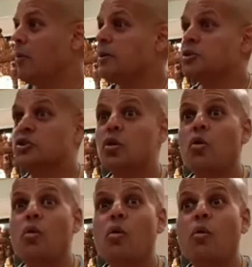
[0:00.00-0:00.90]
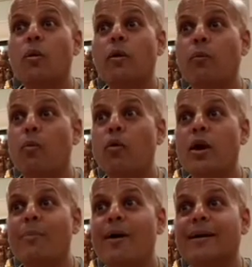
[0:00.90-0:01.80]
We're so
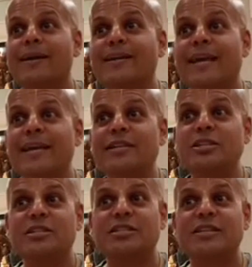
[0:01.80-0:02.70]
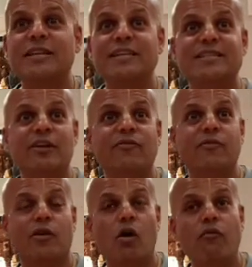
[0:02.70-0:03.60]
worried about contagiousness
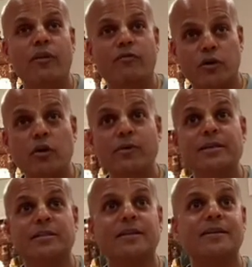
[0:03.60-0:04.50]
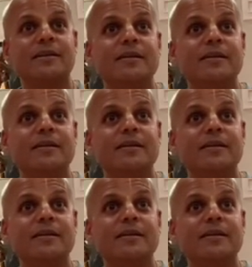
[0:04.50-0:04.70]
of COVID for good reason.